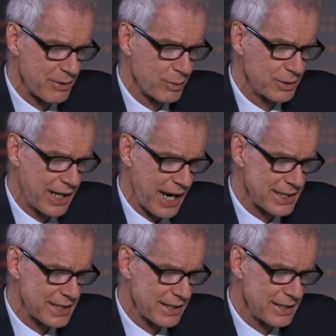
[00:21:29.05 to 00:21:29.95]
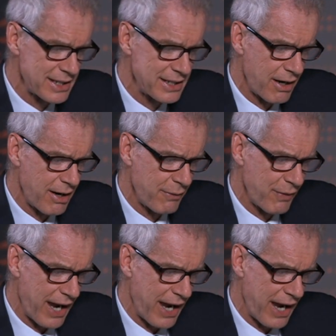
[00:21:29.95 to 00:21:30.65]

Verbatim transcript: in all guest and staff